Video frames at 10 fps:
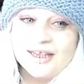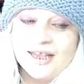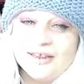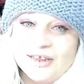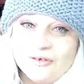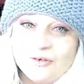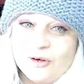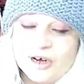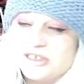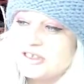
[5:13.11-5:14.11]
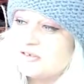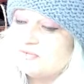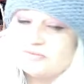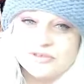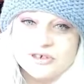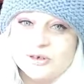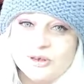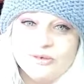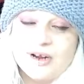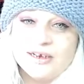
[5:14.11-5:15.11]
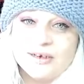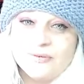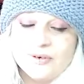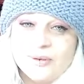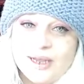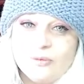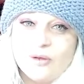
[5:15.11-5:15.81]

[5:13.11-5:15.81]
and therefore I just took you around everywhere